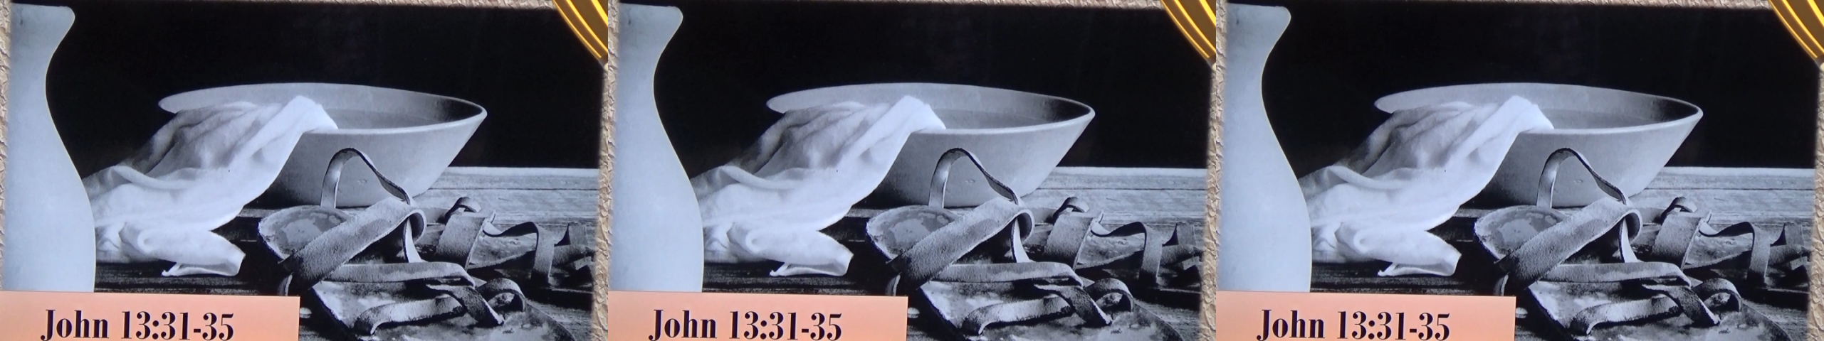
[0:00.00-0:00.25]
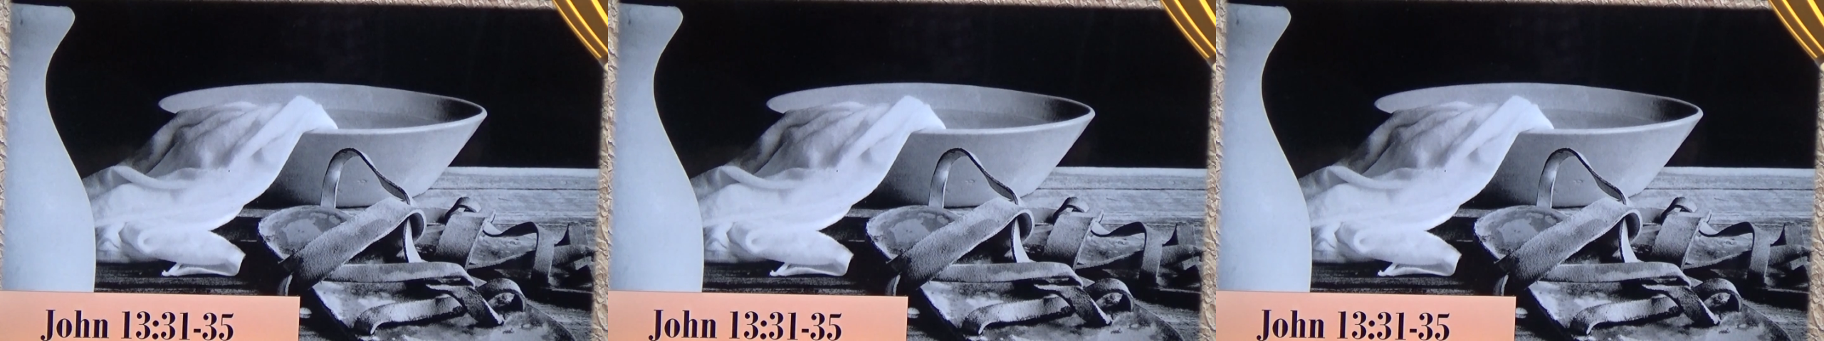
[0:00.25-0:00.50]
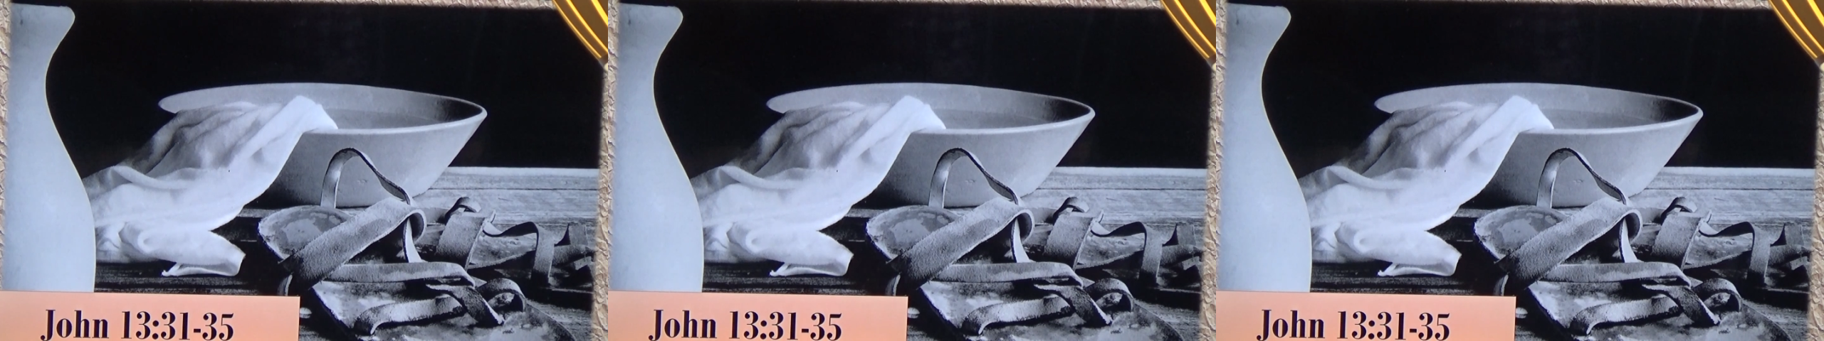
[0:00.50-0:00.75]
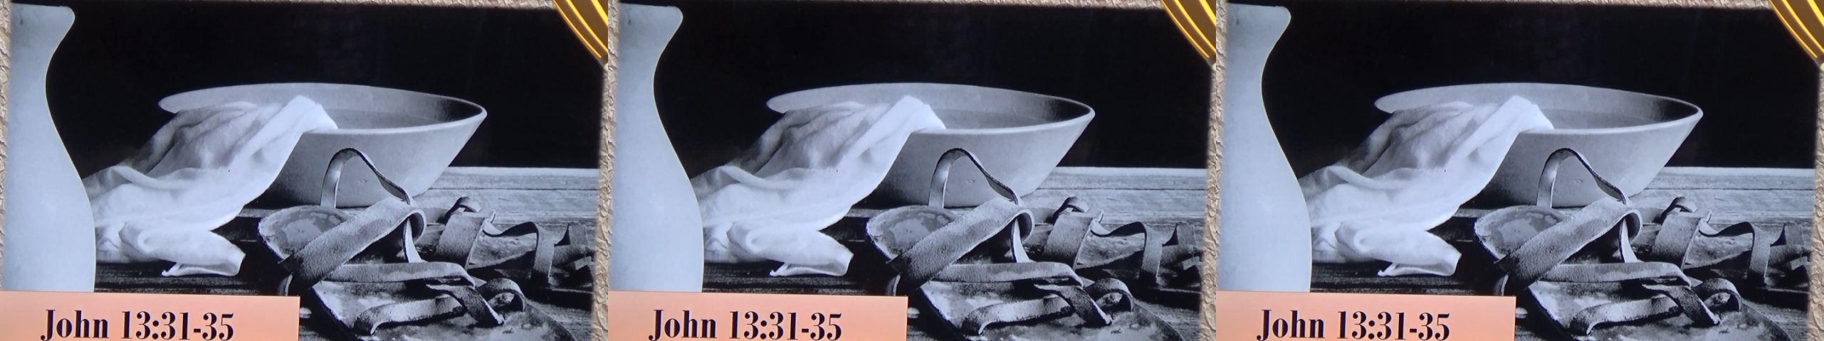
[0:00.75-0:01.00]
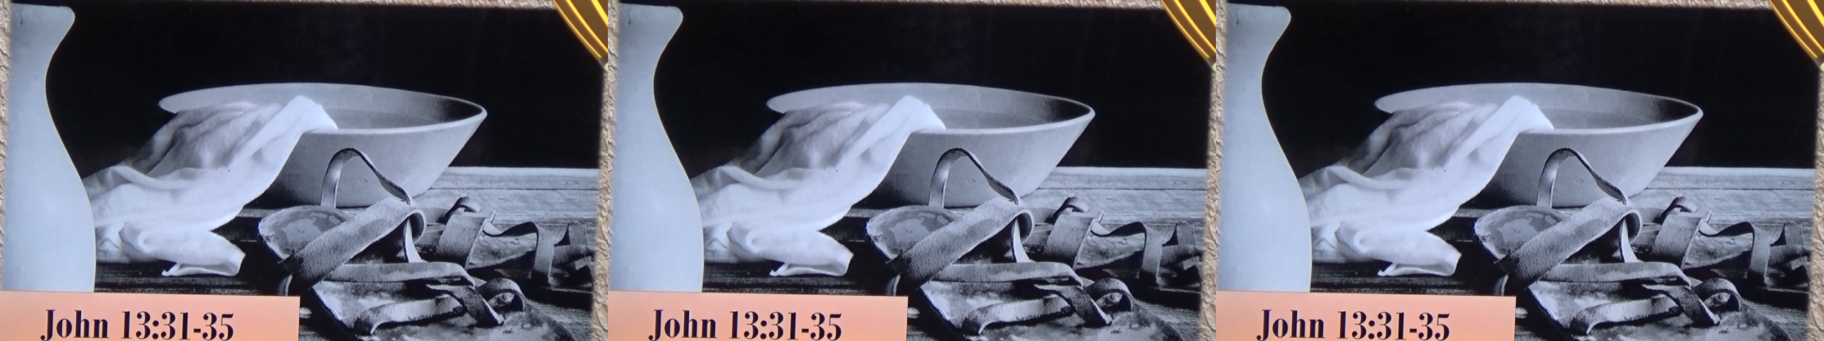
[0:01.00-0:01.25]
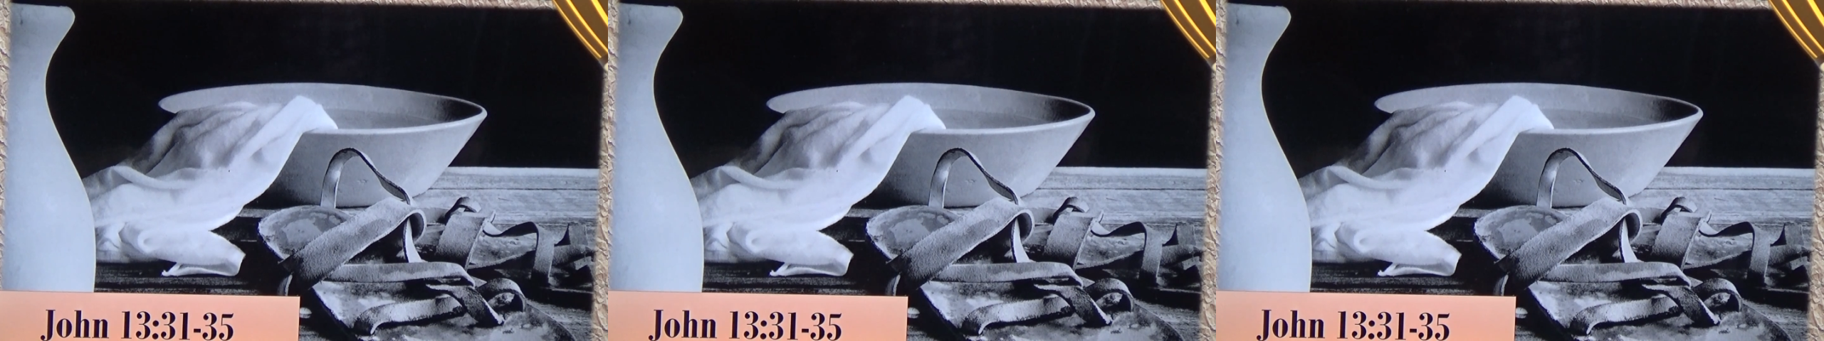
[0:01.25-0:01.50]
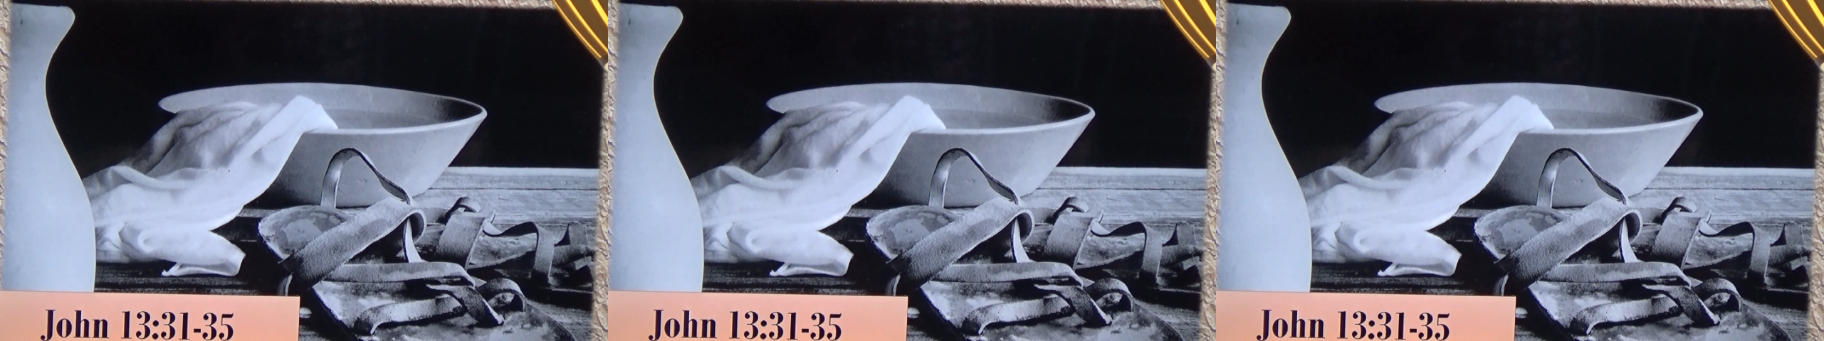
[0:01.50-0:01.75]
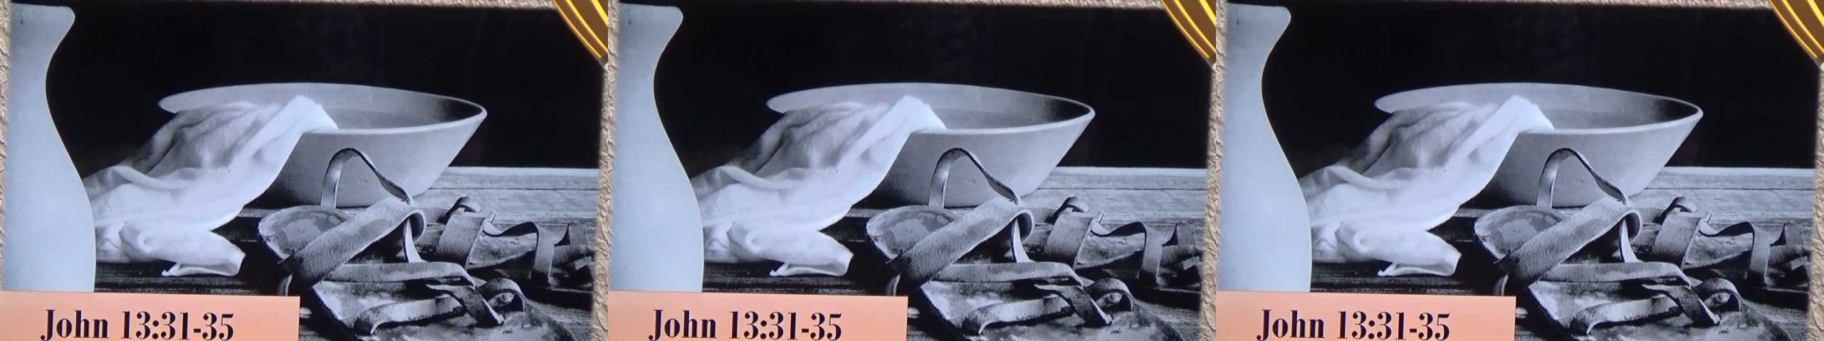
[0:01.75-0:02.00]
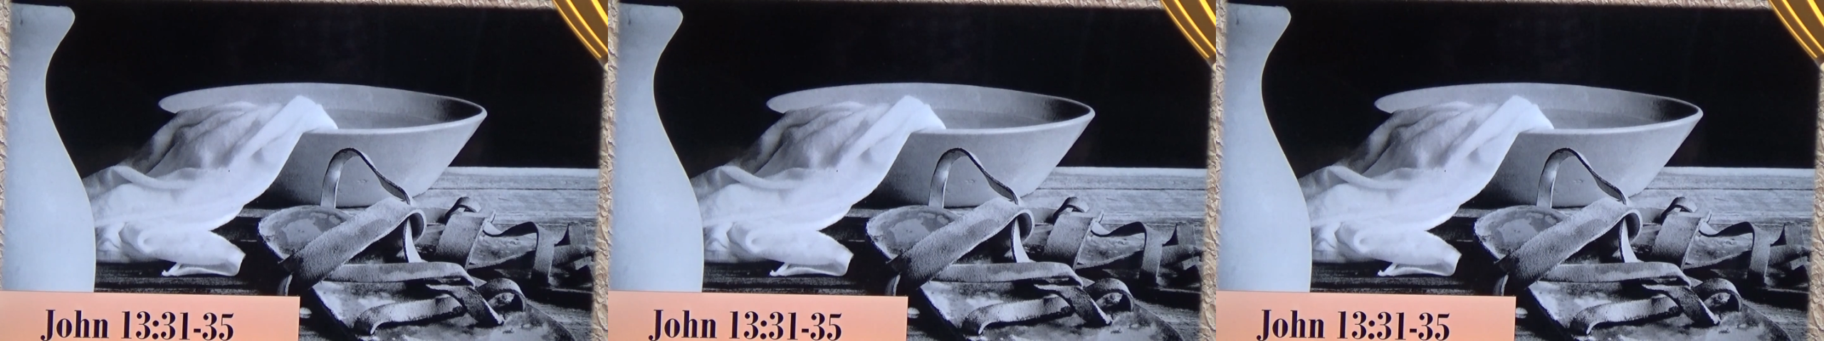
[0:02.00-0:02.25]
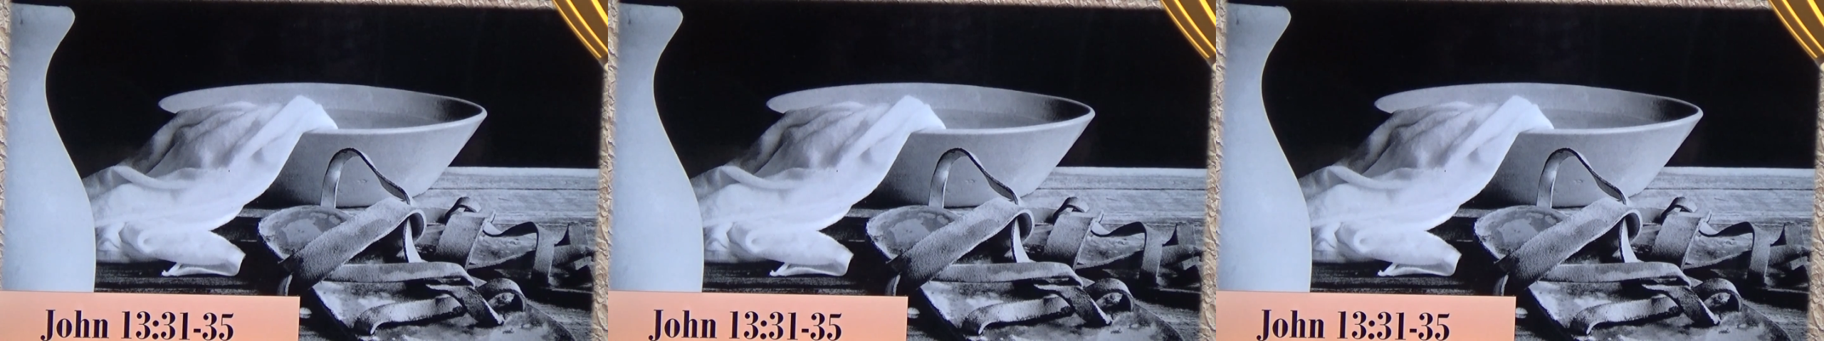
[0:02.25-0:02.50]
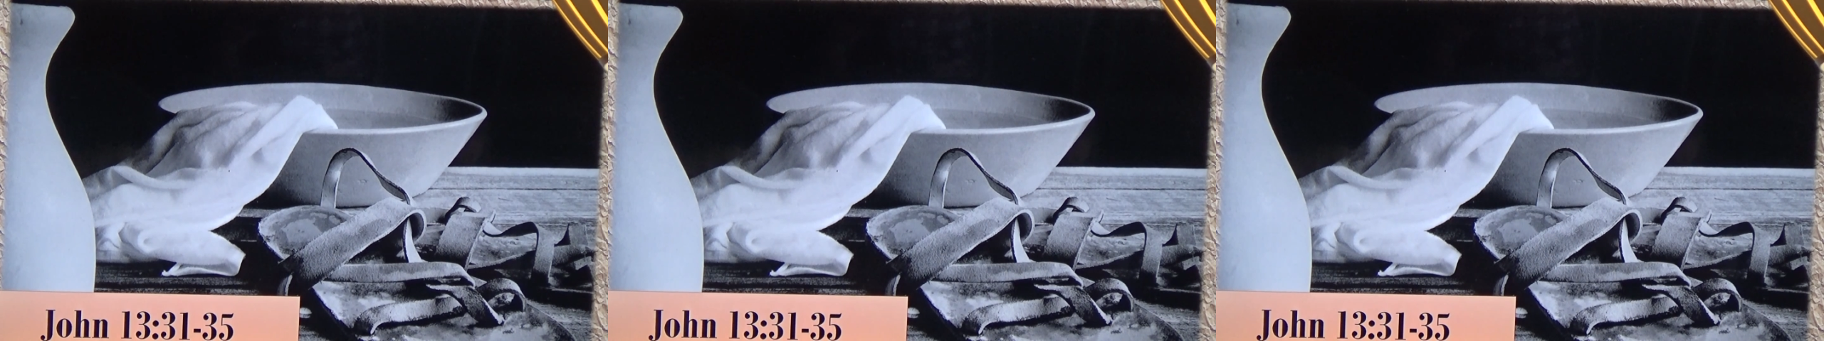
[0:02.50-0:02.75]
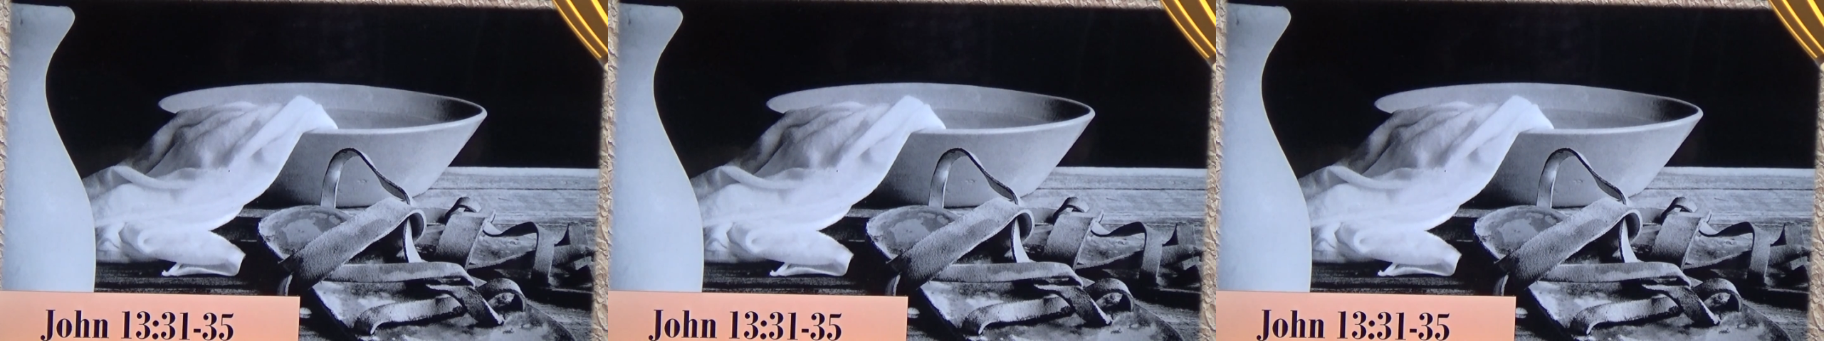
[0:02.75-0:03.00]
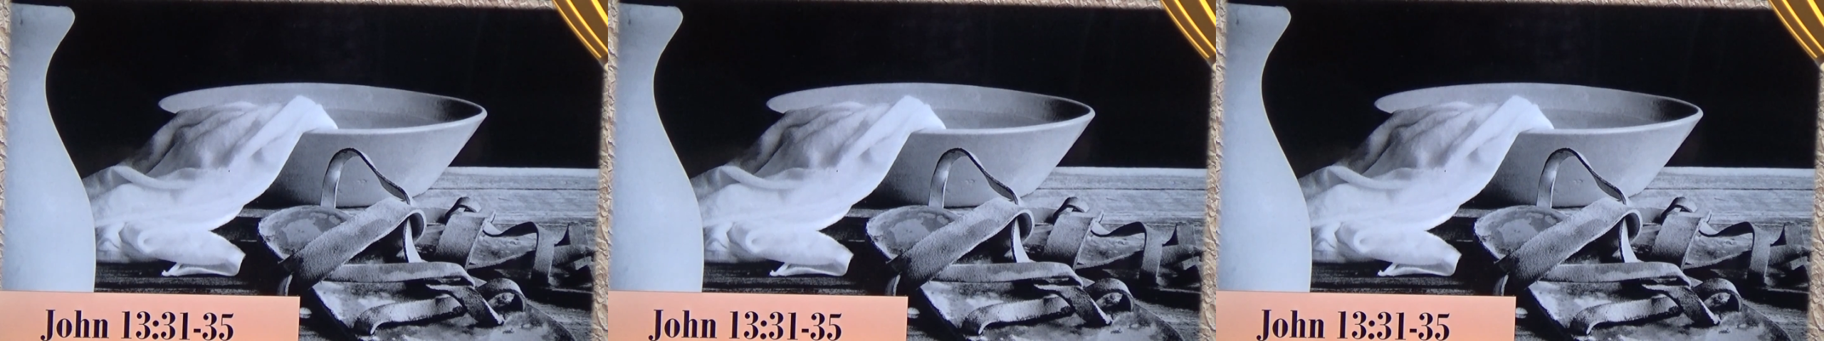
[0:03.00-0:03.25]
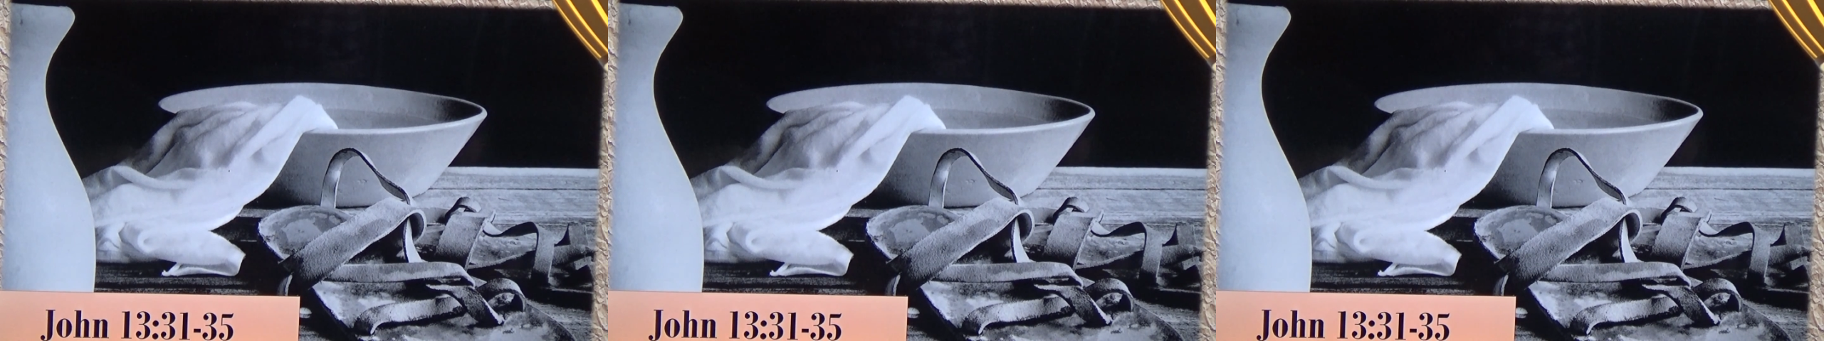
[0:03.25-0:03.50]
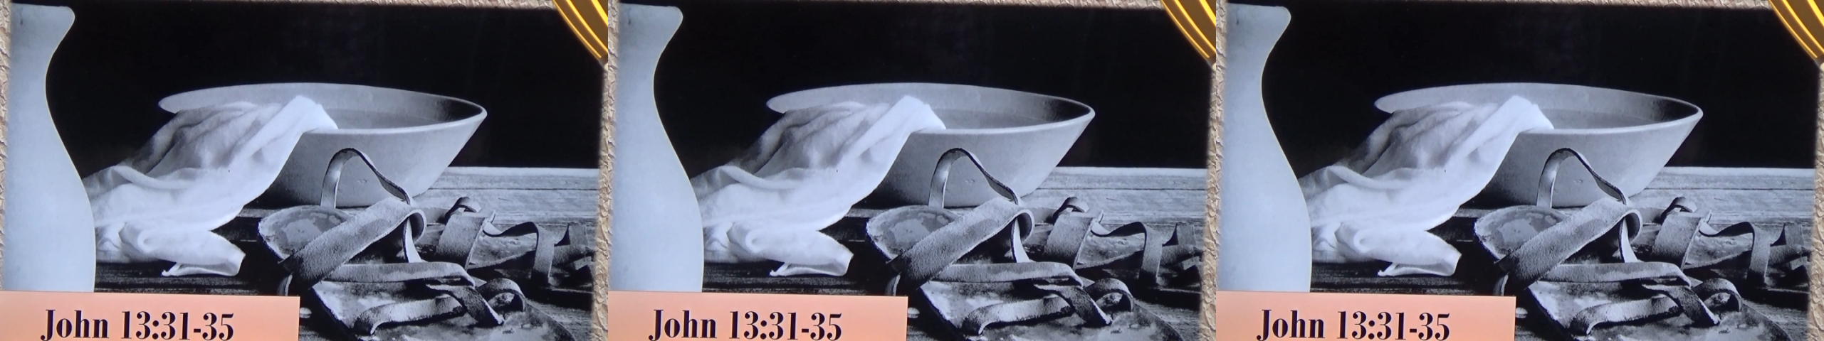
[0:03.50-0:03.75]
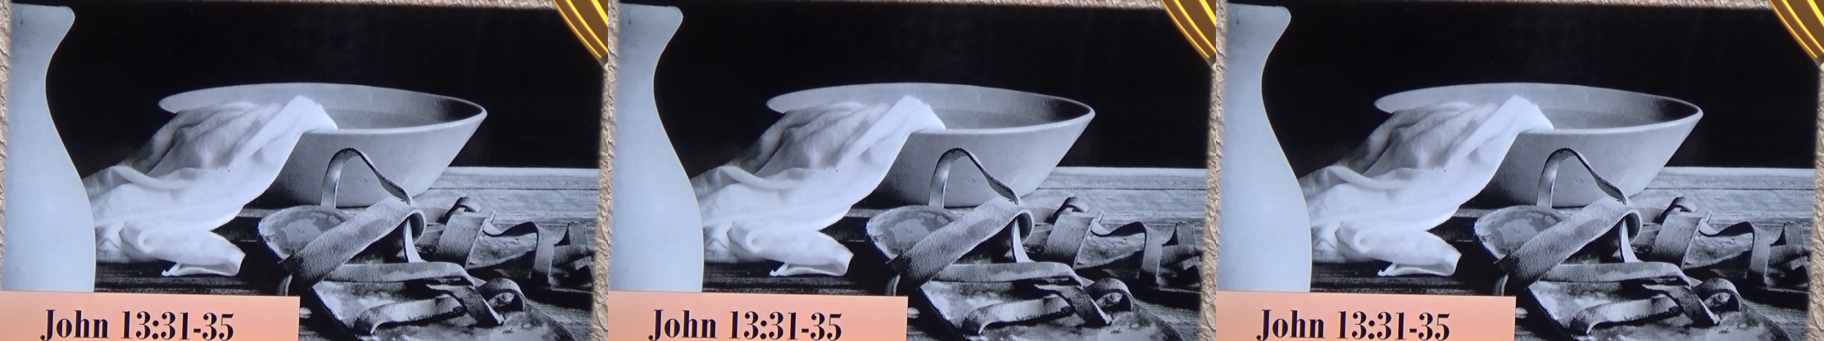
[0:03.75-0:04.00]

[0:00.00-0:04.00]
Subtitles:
Nobody's mouth can be seen.